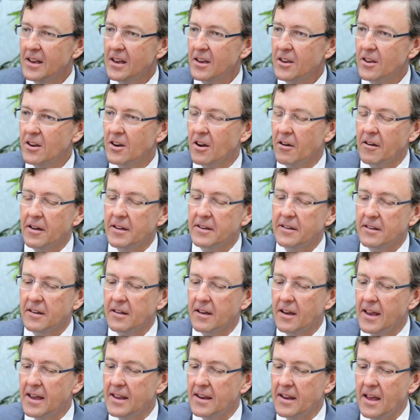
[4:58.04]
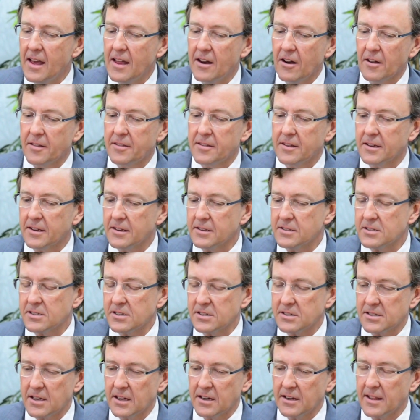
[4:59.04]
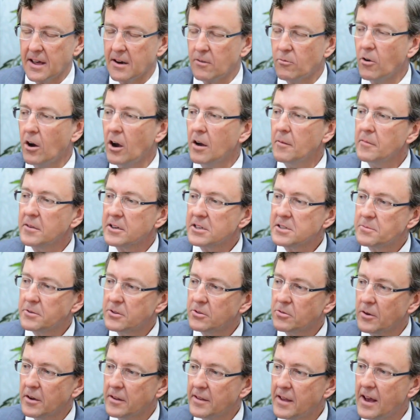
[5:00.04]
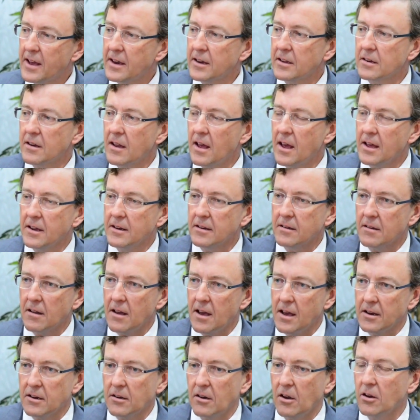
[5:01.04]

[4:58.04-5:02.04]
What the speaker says: You know, and I think it's just getting that right mix between that and